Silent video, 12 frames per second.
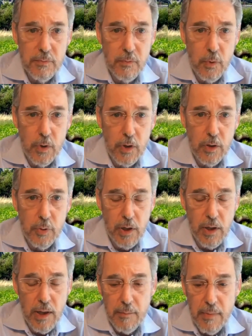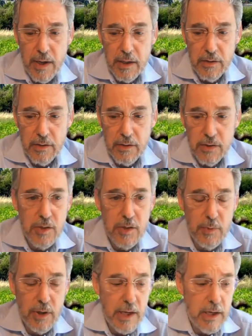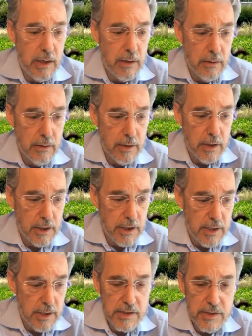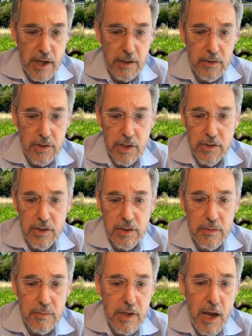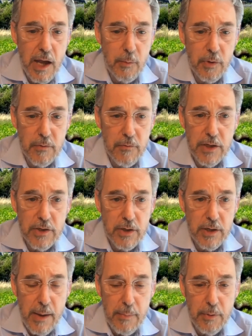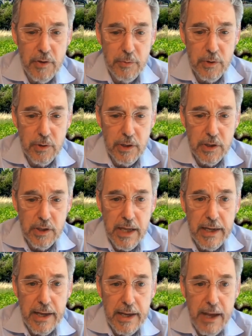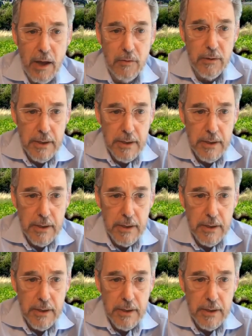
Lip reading: really put a lot of money into stimulating the clean tech sector just at the time when the venture capitalists were getting out of it.